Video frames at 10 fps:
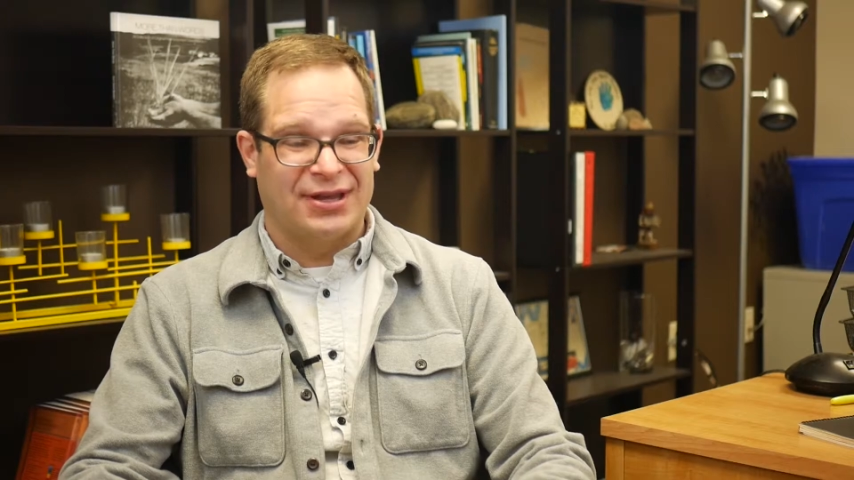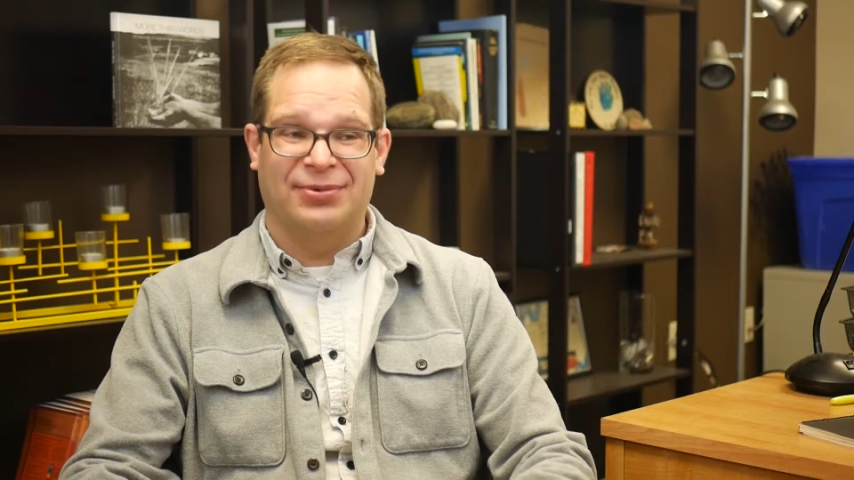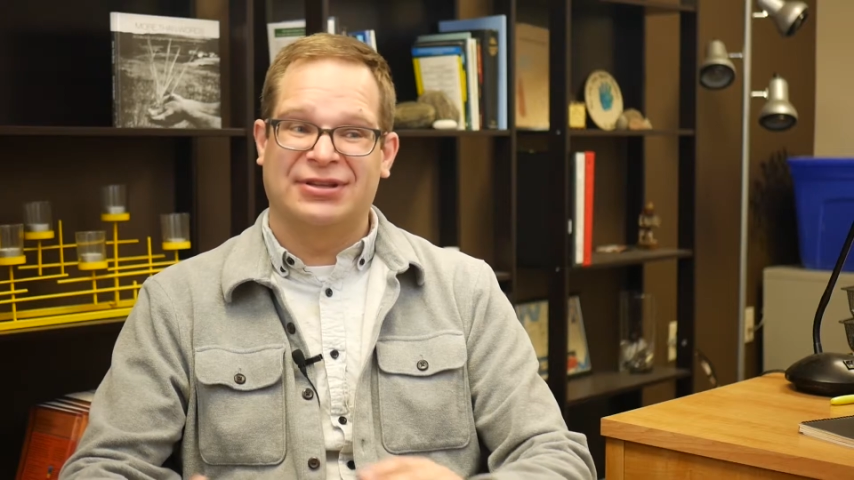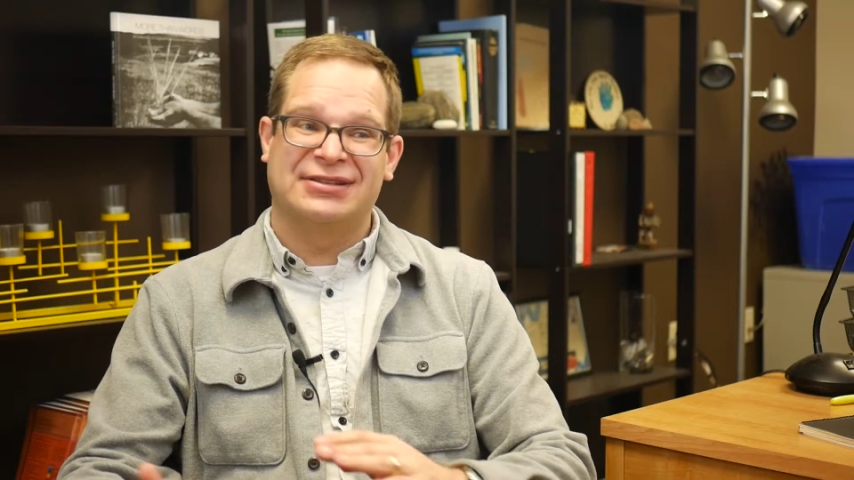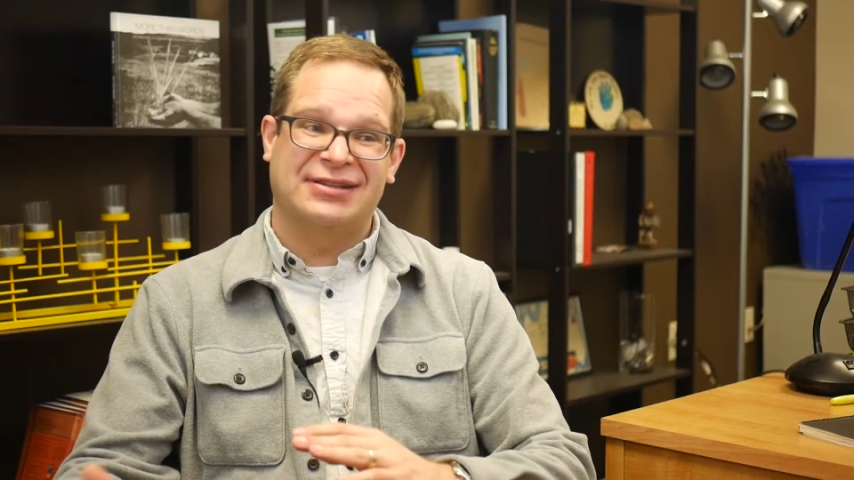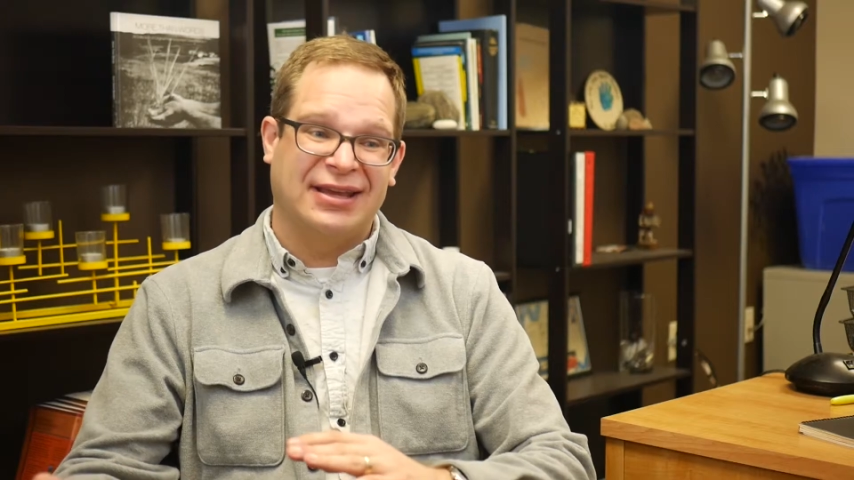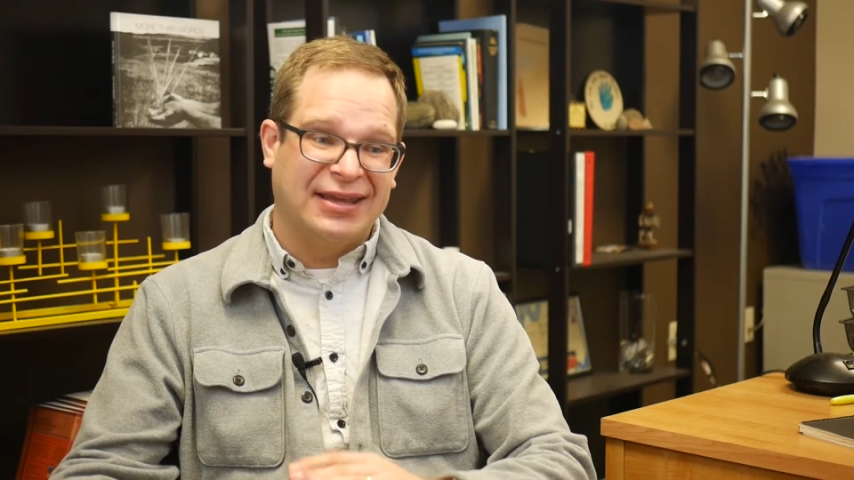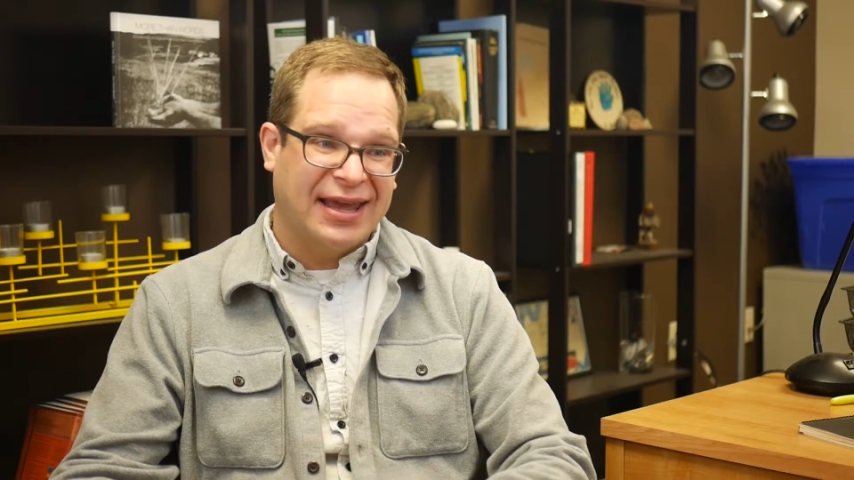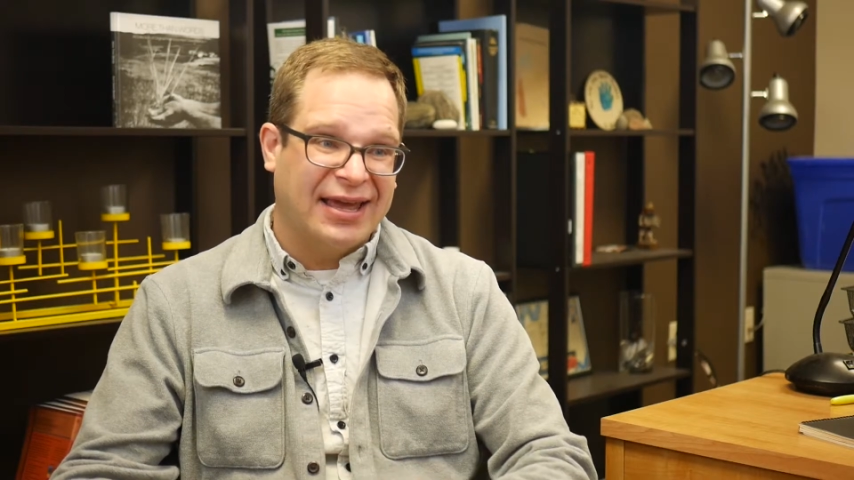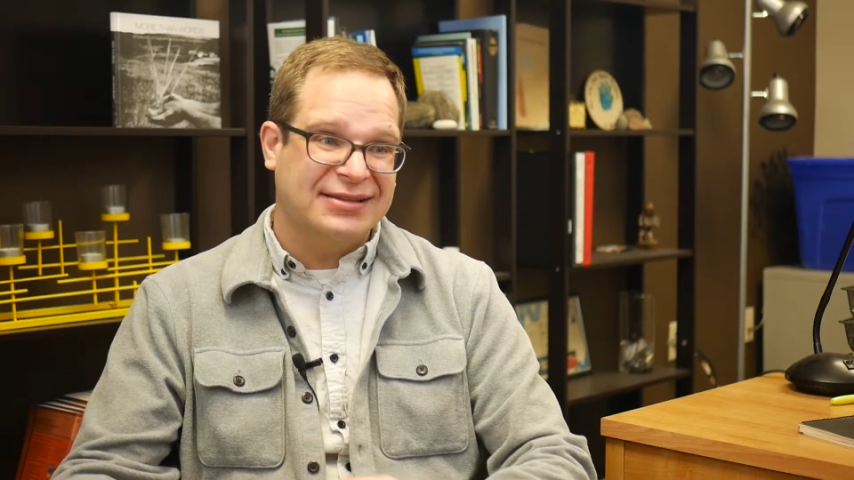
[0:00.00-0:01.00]
able to say
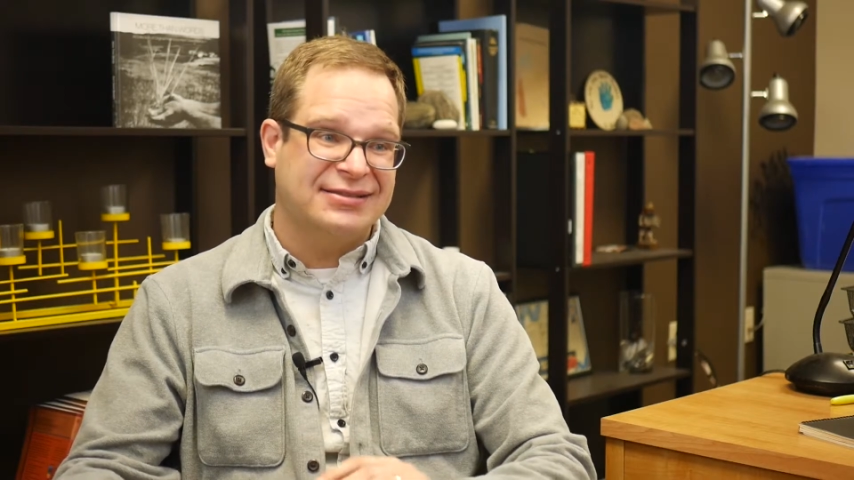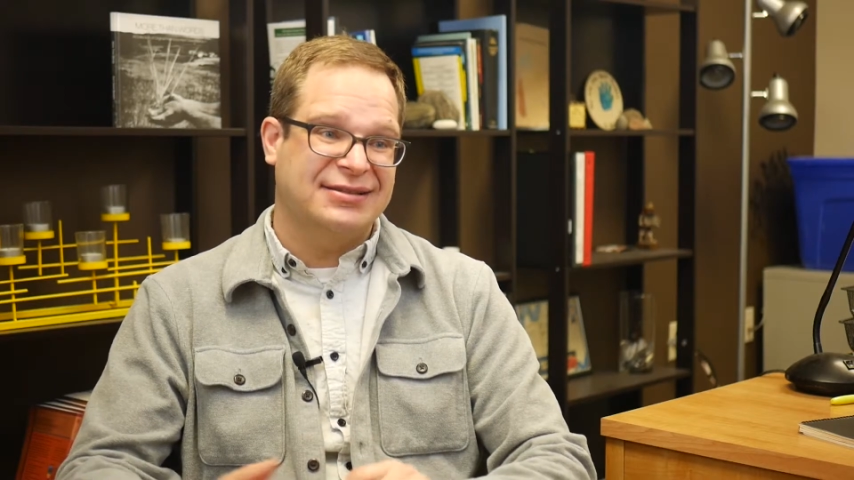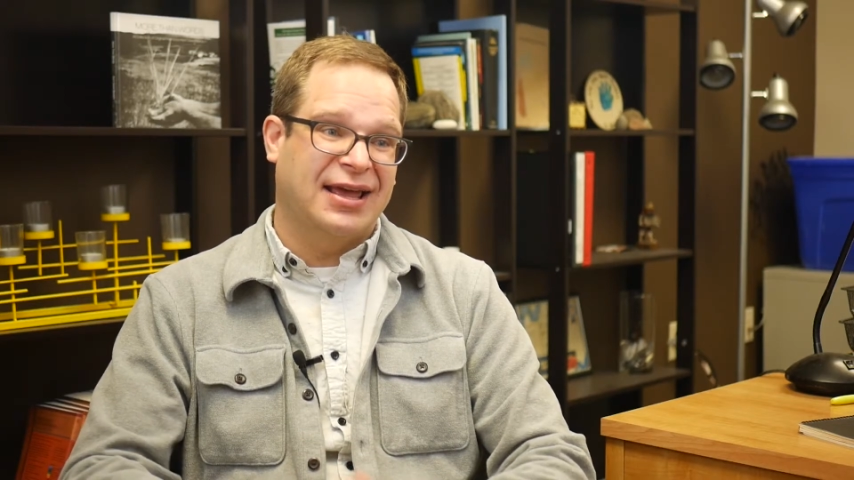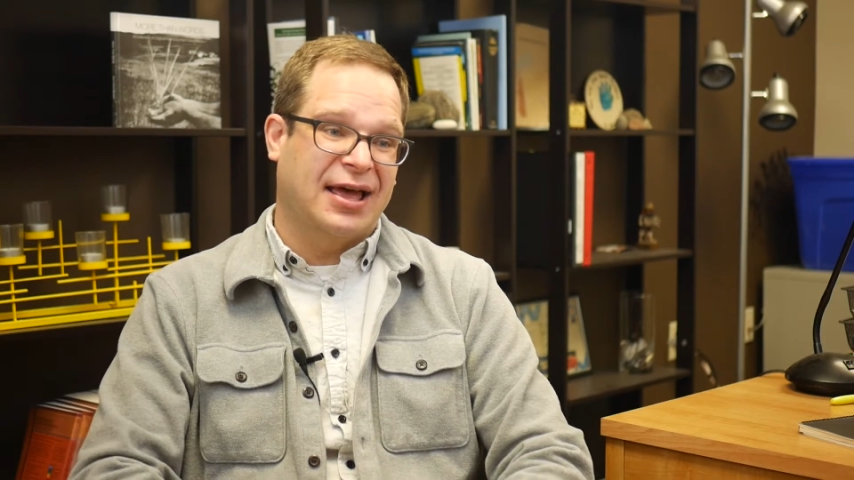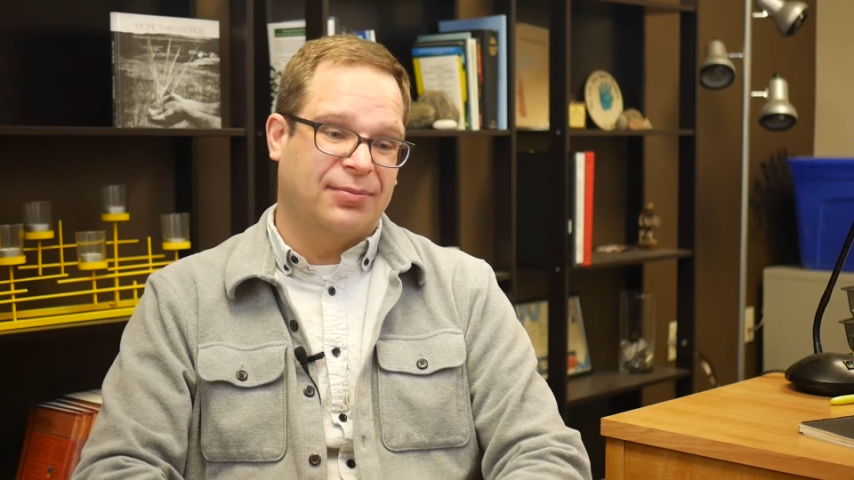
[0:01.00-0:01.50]
yes